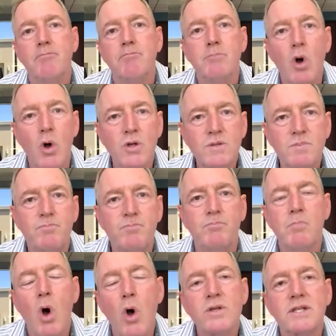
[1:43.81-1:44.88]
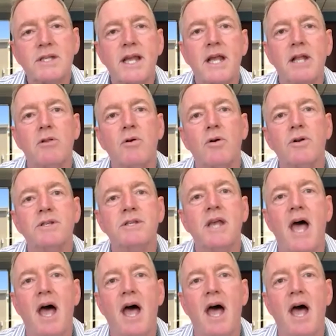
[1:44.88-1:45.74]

most most landlords